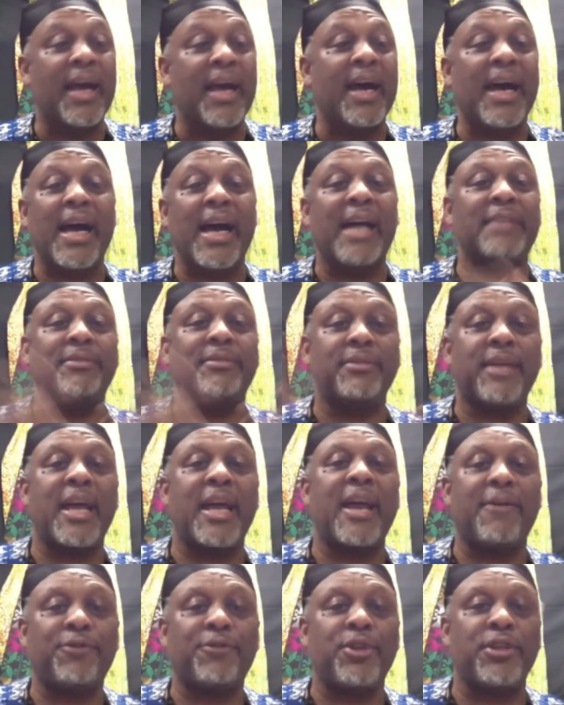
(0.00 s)
I
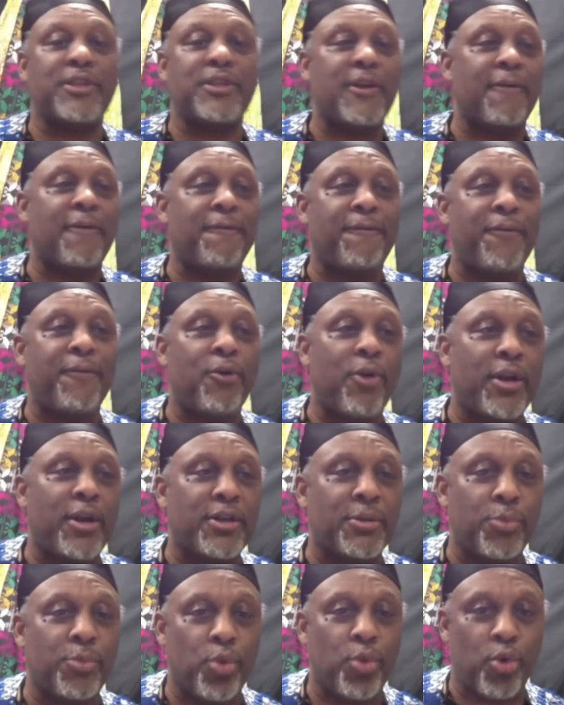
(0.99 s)
laughed until 4
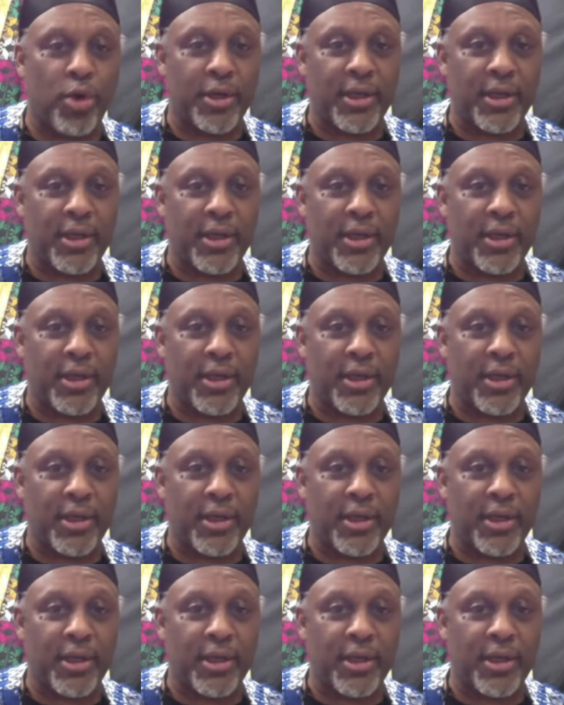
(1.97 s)
a.m.